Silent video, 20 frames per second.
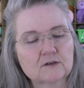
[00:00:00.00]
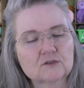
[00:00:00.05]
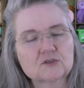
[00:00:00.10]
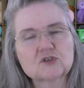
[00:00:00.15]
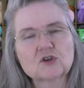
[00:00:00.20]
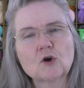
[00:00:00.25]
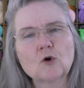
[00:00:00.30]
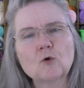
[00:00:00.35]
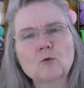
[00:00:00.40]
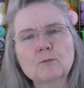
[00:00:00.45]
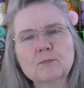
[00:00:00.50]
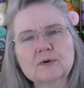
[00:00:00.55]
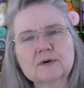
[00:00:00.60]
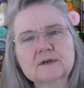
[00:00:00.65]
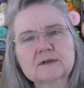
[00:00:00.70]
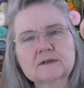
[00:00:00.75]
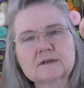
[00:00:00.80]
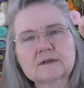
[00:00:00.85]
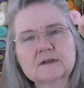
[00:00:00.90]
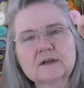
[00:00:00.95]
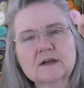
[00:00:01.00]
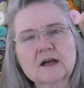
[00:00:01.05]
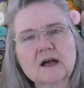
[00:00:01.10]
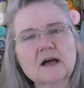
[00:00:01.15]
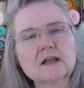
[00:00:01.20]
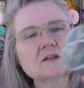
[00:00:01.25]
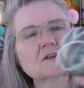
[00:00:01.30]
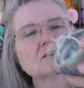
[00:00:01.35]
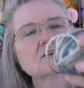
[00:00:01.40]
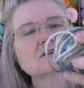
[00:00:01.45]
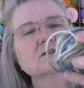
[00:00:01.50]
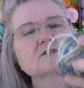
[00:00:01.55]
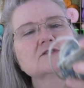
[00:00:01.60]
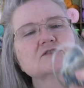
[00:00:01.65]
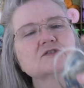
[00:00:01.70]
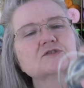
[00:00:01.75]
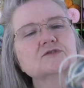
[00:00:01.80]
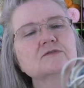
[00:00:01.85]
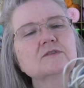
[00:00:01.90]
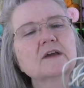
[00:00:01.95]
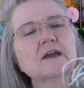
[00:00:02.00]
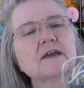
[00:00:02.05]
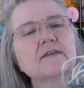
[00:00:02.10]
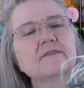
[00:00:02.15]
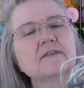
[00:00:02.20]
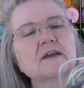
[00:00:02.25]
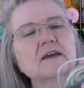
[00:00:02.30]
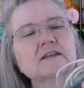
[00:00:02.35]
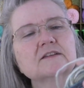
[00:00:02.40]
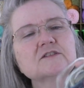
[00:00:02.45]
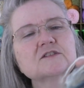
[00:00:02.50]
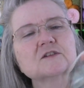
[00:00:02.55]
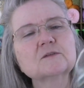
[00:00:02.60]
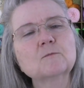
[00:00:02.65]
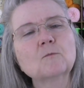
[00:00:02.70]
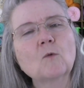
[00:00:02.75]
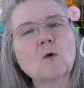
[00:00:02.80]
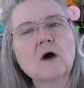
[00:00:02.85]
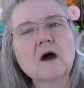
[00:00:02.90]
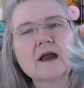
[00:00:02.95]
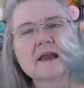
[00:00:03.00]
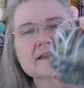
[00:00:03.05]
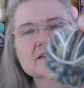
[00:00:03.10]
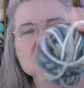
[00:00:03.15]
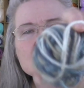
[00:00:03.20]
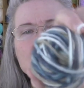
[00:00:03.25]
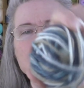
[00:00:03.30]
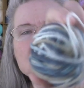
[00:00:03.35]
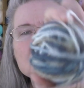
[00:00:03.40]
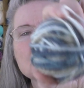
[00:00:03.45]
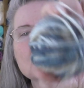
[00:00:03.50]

taupe color and then some white. So it's a